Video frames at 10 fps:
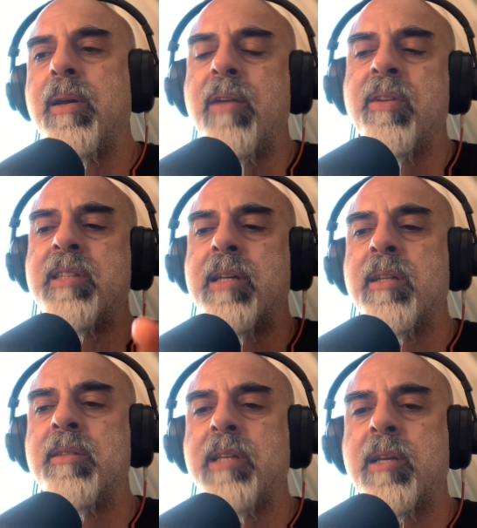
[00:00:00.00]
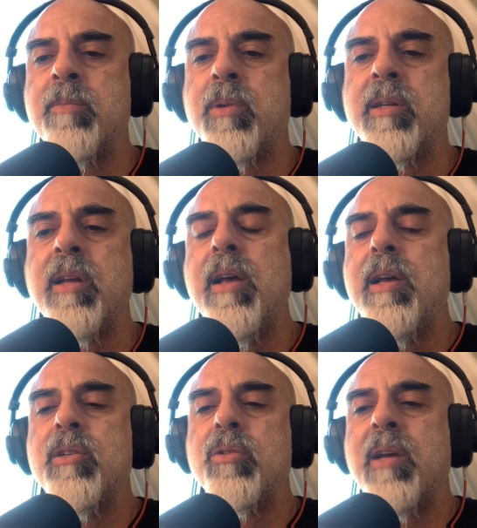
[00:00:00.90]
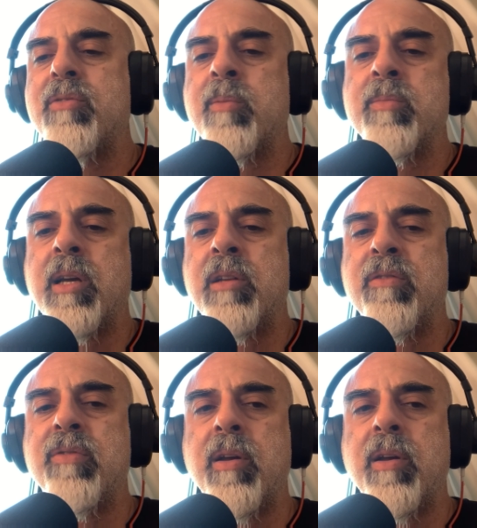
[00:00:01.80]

having that in the second part to have some kind of